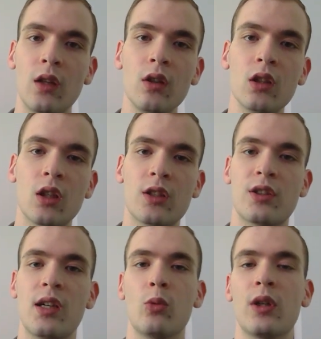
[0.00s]
Other
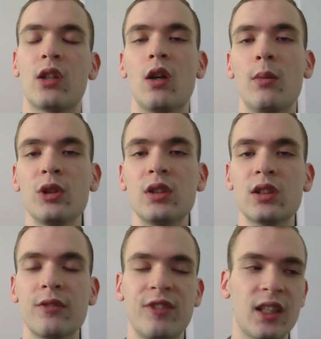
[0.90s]
cards that work almost
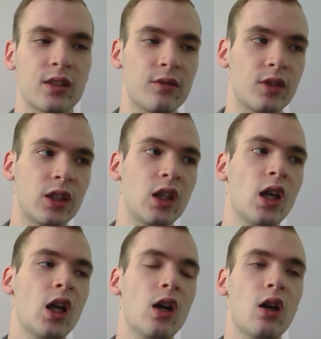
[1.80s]
as effectively
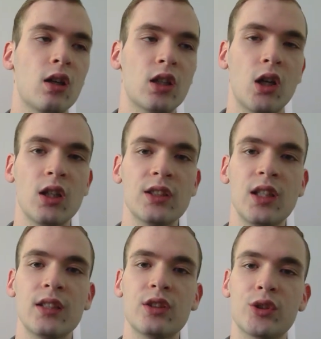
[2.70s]
are
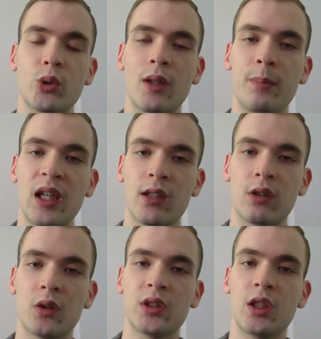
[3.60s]
cards that destroy
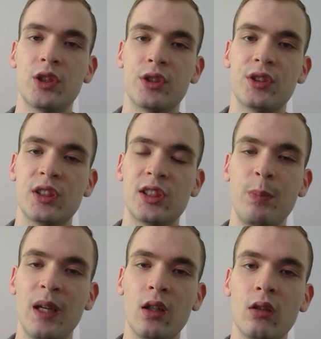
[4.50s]
back row, such as
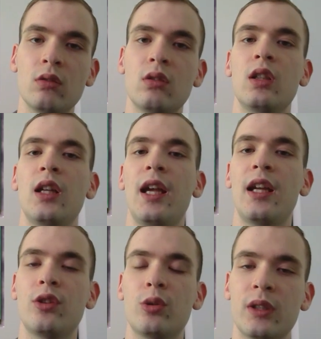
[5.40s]
Dispel
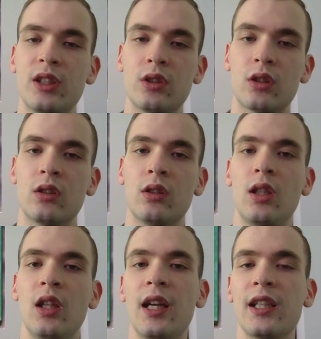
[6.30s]
and Twister,
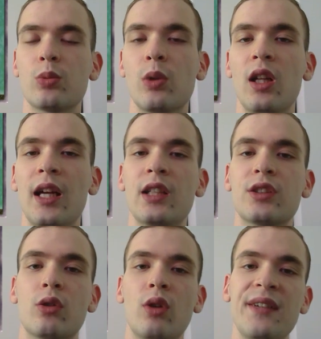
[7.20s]
as well
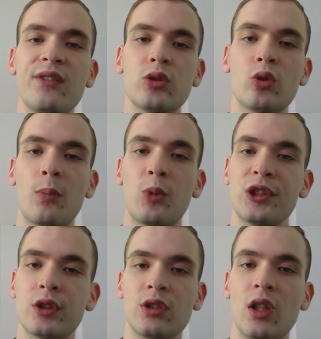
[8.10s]
as Gravelstorm,
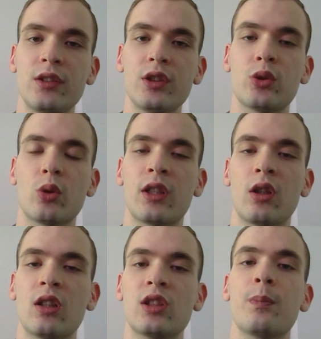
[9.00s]
which does not destroy
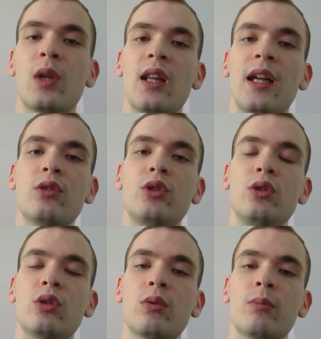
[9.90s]
cards but allows
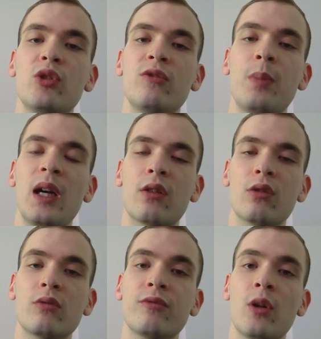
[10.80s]
you to remove
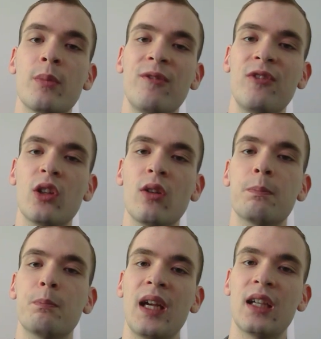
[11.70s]
back row from the
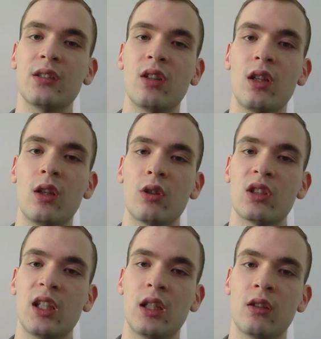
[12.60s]
field back into the
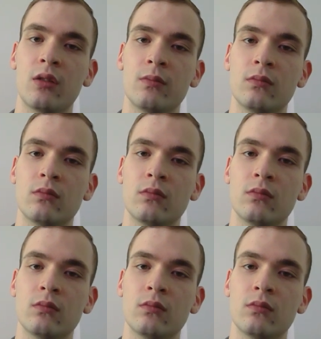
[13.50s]
owner's hand.